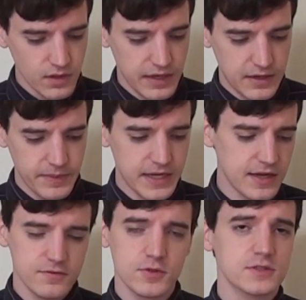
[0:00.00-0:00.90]

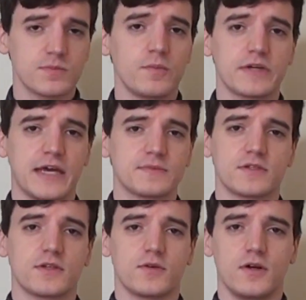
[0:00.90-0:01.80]
And of course, mobile games
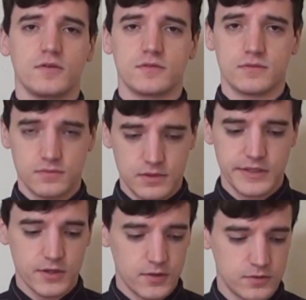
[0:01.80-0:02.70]
are their own
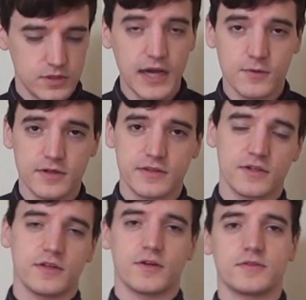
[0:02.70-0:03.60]
genre.
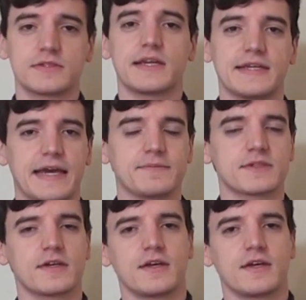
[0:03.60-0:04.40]
They're their own set of games.